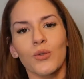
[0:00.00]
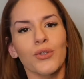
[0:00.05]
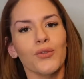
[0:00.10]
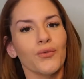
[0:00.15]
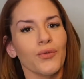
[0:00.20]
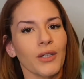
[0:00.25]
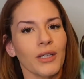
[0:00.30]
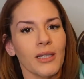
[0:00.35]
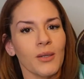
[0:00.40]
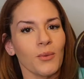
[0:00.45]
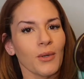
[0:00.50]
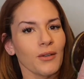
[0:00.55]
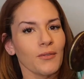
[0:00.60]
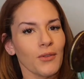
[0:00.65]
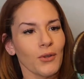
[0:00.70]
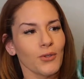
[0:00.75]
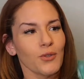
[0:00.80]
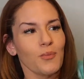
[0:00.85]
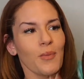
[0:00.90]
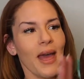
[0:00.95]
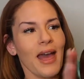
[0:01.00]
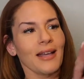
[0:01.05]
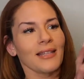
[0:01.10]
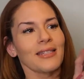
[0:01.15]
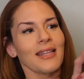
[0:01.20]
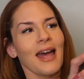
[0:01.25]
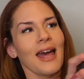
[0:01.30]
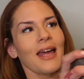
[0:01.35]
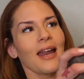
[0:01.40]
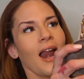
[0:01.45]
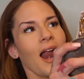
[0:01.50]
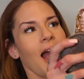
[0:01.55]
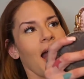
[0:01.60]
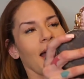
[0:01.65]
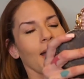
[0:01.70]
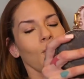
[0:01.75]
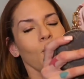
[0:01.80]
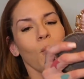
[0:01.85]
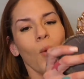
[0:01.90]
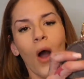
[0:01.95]
really one of those bags that
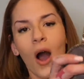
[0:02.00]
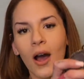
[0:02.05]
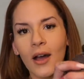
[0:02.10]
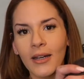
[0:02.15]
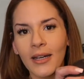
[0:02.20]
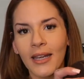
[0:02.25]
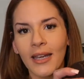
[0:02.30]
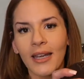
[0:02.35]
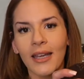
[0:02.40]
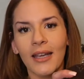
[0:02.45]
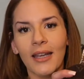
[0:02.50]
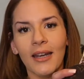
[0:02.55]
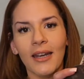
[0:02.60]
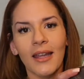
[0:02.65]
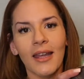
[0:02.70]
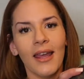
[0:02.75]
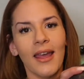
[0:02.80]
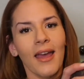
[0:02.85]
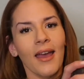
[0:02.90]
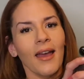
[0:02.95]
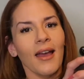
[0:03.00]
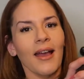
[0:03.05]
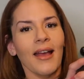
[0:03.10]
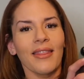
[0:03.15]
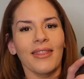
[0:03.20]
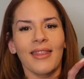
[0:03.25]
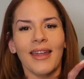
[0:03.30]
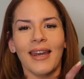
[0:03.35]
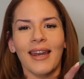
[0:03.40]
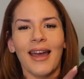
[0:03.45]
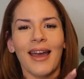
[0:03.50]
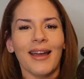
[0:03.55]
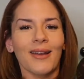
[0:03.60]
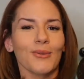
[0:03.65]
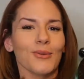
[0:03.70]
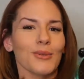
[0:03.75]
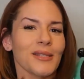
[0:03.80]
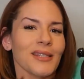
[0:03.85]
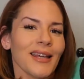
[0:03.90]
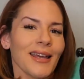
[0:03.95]
I wanted. And then I
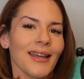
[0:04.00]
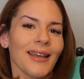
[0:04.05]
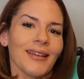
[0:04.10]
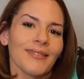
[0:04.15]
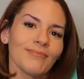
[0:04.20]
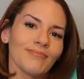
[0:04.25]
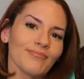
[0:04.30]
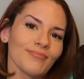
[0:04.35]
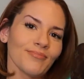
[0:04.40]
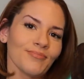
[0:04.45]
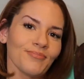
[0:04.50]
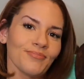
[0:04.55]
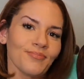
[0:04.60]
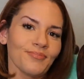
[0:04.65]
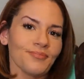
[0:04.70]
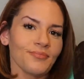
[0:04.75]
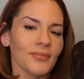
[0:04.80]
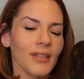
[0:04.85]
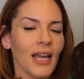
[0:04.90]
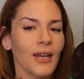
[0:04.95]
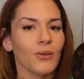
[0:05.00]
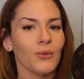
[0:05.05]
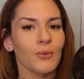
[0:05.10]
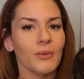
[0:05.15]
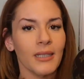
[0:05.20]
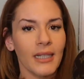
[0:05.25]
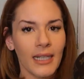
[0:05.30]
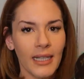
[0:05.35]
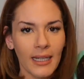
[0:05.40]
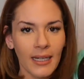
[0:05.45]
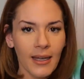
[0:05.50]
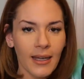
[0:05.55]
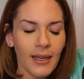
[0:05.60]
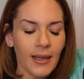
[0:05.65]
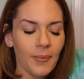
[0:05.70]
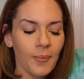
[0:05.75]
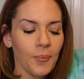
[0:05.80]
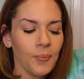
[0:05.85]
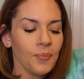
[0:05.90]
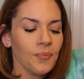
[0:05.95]
was like, I don't need
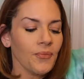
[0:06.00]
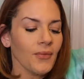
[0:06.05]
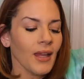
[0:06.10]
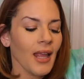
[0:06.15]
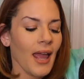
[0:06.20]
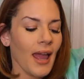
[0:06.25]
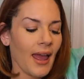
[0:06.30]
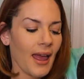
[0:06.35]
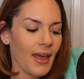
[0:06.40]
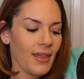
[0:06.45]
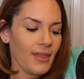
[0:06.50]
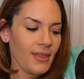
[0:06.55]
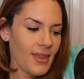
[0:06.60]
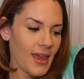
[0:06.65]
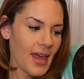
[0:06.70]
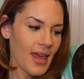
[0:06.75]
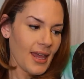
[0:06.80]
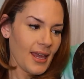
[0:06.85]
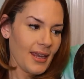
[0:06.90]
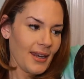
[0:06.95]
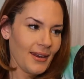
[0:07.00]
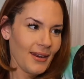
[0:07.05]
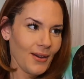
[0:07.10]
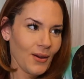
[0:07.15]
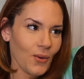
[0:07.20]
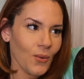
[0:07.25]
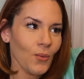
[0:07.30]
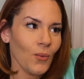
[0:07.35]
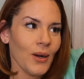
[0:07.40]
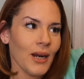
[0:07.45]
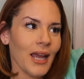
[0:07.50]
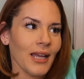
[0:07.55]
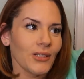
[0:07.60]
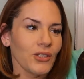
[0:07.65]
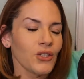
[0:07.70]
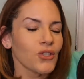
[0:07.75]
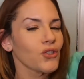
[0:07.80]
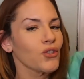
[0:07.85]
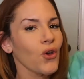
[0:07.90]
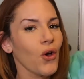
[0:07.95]
it. And then when I
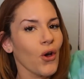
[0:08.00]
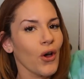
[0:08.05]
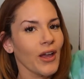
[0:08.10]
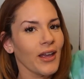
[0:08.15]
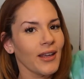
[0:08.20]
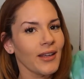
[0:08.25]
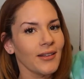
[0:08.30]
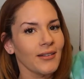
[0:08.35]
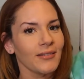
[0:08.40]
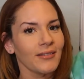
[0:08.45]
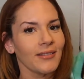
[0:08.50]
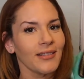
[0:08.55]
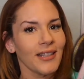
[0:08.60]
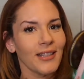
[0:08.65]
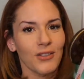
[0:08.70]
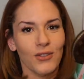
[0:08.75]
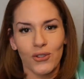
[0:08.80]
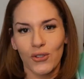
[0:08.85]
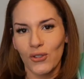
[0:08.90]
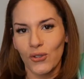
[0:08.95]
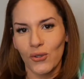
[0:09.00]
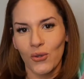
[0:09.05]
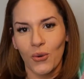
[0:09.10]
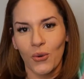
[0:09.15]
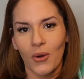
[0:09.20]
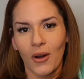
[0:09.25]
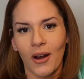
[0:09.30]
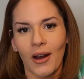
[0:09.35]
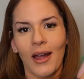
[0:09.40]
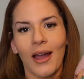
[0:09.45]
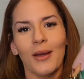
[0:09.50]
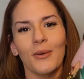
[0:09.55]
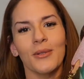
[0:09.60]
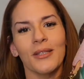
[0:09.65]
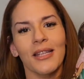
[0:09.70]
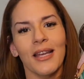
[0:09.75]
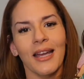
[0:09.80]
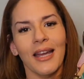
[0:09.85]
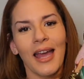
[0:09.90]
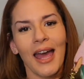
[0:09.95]
saw it in store, I
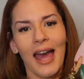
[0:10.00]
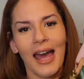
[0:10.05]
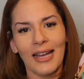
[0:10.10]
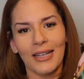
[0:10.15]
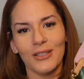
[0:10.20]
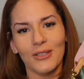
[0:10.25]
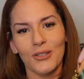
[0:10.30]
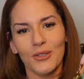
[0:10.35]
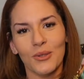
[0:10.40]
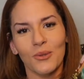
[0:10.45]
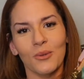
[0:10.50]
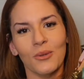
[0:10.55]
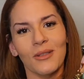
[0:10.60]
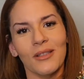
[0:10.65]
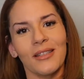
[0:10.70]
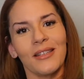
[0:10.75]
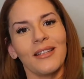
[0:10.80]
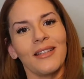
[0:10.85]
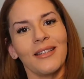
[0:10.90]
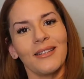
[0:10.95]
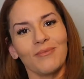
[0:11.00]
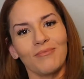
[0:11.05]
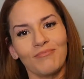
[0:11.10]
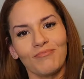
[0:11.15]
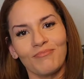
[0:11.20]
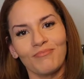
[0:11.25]
was like, actually,